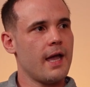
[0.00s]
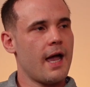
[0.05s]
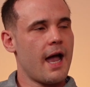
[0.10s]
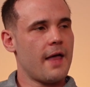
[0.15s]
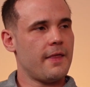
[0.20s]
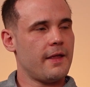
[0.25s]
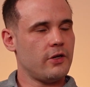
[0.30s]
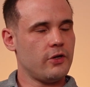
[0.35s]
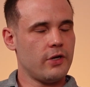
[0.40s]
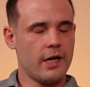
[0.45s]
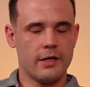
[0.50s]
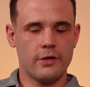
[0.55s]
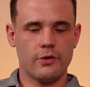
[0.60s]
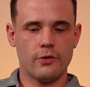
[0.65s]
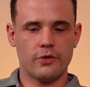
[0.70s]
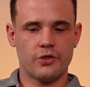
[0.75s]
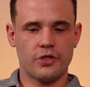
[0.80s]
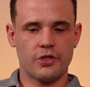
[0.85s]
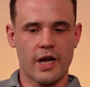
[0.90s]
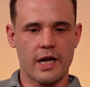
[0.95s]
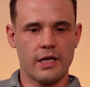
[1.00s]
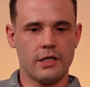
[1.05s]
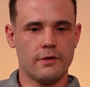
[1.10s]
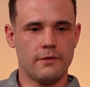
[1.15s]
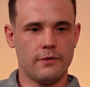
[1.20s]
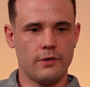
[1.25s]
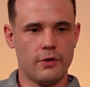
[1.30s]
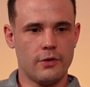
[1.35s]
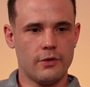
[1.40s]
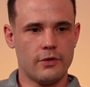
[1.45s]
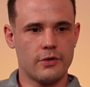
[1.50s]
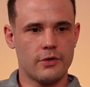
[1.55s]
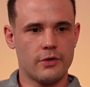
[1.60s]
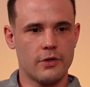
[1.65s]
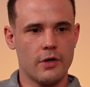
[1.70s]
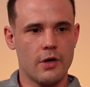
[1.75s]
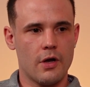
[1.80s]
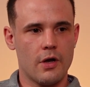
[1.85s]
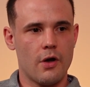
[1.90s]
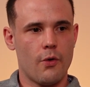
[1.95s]
and then you need to do a change of use,
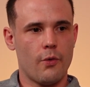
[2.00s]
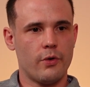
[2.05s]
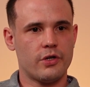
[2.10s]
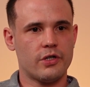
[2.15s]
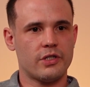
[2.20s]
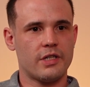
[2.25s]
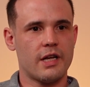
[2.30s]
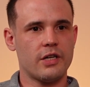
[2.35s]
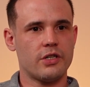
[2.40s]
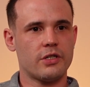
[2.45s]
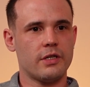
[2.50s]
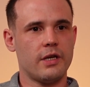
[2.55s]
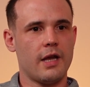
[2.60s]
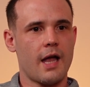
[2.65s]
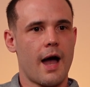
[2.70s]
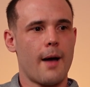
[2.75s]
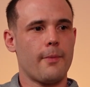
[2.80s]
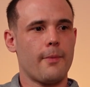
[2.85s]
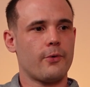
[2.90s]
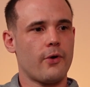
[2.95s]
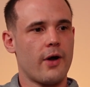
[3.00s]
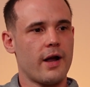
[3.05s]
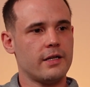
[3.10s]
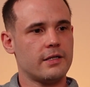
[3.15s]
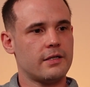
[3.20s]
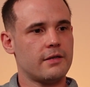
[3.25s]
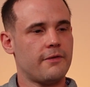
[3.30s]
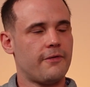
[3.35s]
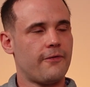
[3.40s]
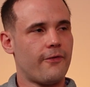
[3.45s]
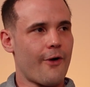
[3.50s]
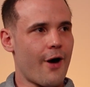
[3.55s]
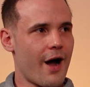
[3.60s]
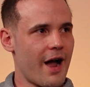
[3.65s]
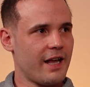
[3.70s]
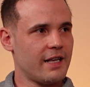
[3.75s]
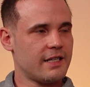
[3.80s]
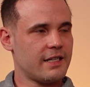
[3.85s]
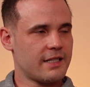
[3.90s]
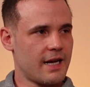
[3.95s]
which essentially upgrades the
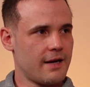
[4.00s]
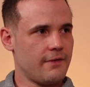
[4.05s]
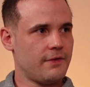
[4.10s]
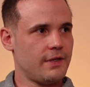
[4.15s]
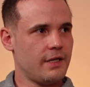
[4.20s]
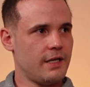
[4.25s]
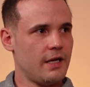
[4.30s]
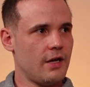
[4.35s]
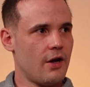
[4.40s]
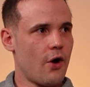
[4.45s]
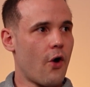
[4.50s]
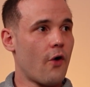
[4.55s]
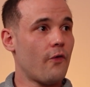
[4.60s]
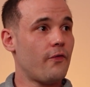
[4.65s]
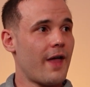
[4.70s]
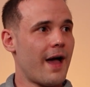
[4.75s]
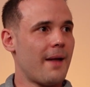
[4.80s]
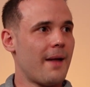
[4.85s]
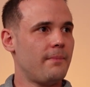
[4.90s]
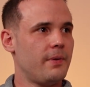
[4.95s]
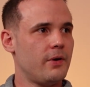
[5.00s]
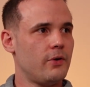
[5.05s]
fire safety of that